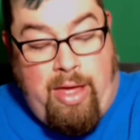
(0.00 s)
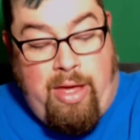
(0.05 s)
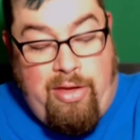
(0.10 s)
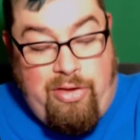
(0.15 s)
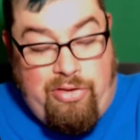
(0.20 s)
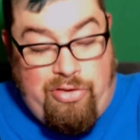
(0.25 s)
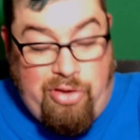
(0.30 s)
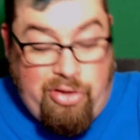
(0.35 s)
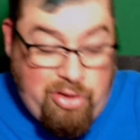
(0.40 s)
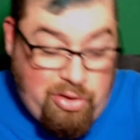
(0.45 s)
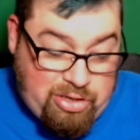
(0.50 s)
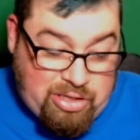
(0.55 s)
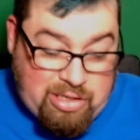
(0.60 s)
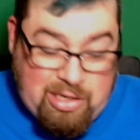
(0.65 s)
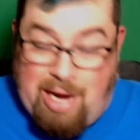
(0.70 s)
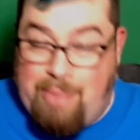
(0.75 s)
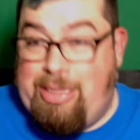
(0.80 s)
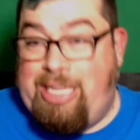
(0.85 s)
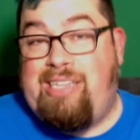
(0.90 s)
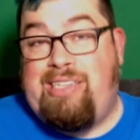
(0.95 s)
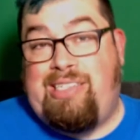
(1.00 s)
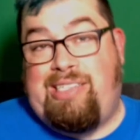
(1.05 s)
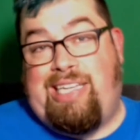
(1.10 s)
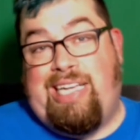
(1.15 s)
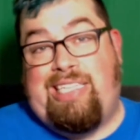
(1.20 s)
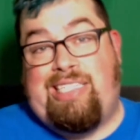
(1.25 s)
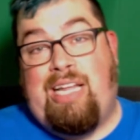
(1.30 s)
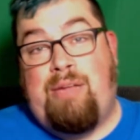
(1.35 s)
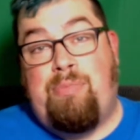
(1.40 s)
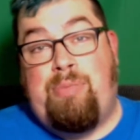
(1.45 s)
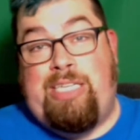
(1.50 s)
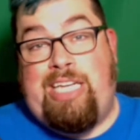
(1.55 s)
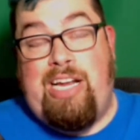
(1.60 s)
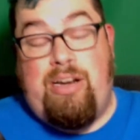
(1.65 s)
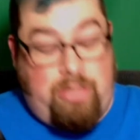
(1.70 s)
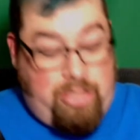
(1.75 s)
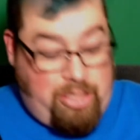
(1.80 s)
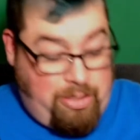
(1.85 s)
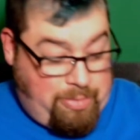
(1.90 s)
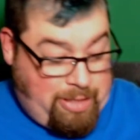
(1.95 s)
So those are, I mean, they taste like potato
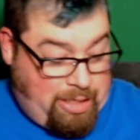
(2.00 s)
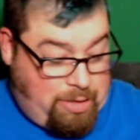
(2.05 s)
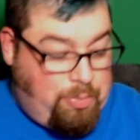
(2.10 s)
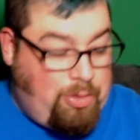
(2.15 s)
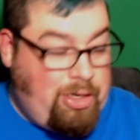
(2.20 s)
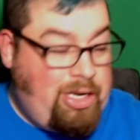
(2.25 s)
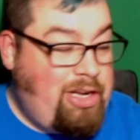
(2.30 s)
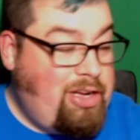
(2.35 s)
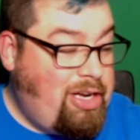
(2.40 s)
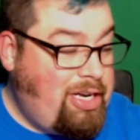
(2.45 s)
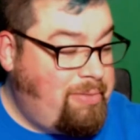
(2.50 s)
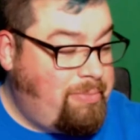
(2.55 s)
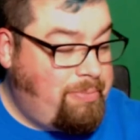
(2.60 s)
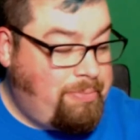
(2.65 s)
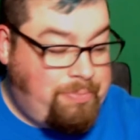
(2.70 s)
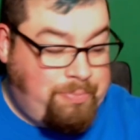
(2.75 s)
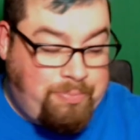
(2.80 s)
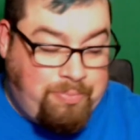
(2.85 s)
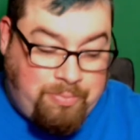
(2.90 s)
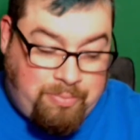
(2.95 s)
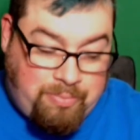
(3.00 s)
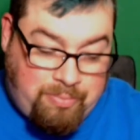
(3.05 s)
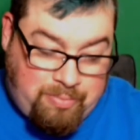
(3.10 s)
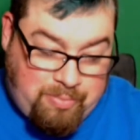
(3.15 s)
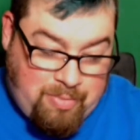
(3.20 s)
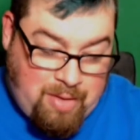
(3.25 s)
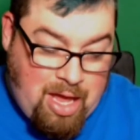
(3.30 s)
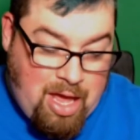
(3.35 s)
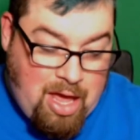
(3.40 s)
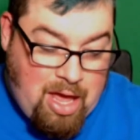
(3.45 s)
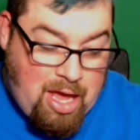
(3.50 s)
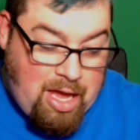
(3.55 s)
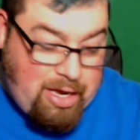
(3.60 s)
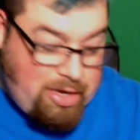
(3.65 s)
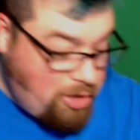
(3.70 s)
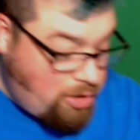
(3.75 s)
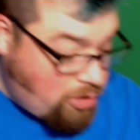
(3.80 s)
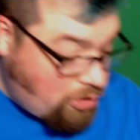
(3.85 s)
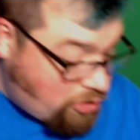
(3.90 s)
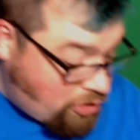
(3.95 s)
chips. That's pretty good.
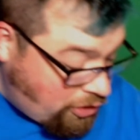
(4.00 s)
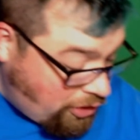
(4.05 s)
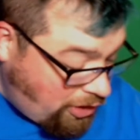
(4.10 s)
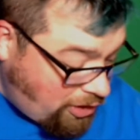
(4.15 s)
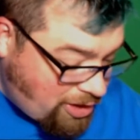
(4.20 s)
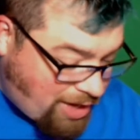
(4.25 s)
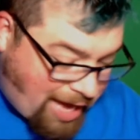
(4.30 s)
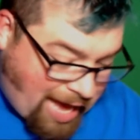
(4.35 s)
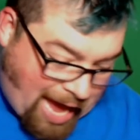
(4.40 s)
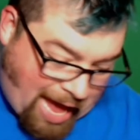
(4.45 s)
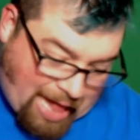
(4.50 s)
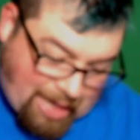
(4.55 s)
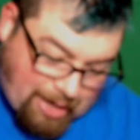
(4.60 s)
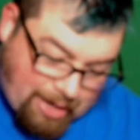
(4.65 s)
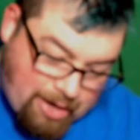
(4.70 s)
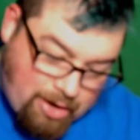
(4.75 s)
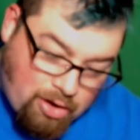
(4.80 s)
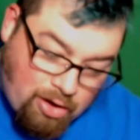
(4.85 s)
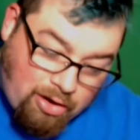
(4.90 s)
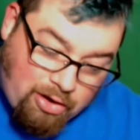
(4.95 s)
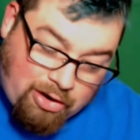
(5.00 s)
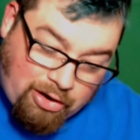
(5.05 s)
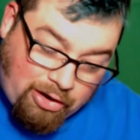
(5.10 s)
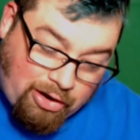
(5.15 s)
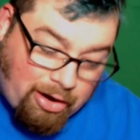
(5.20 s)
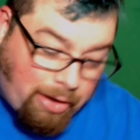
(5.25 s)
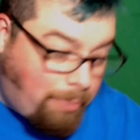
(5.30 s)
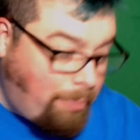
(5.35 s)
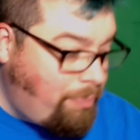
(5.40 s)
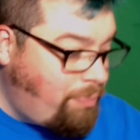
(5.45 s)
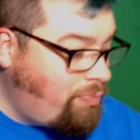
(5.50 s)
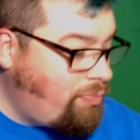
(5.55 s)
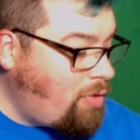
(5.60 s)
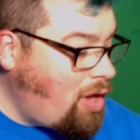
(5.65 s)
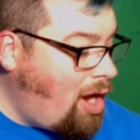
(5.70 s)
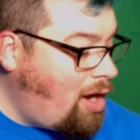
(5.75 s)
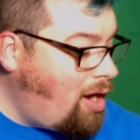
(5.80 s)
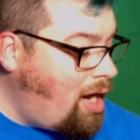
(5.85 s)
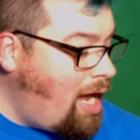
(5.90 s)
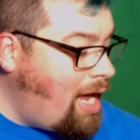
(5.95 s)
Good girl, Callie. Good girl.
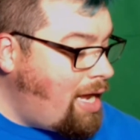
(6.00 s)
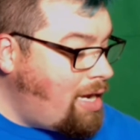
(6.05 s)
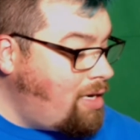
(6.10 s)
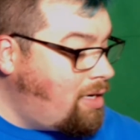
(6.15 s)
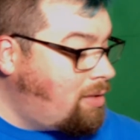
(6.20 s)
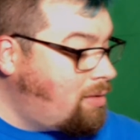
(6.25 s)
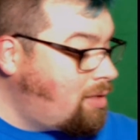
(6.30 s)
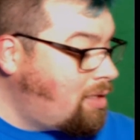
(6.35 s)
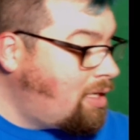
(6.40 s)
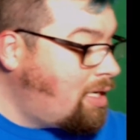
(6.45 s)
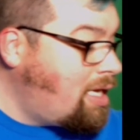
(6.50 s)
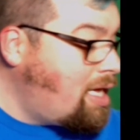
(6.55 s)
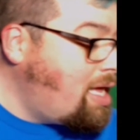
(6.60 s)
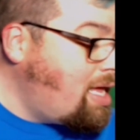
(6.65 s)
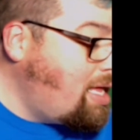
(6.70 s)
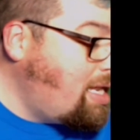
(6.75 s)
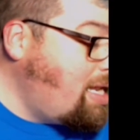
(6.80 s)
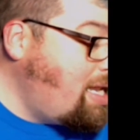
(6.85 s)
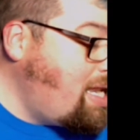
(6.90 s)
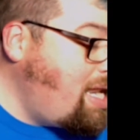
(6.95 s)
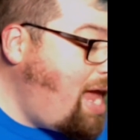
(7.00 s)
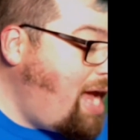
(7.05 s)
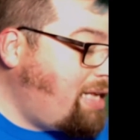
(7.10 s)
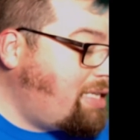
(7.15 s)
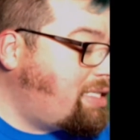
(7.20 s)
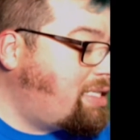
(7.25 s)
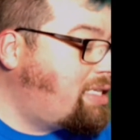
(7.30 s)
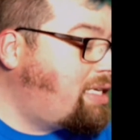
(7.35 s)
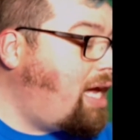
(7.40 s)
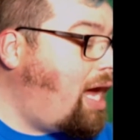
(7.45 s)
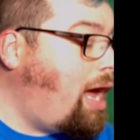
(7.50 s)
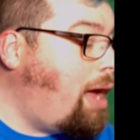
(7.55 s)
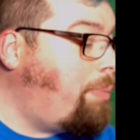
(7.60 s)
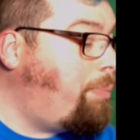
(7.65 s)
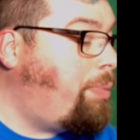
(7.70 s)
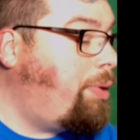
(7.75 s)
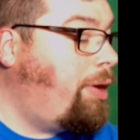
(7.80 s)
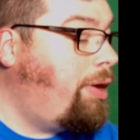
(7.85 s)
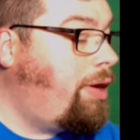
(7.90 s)
All right. Next up.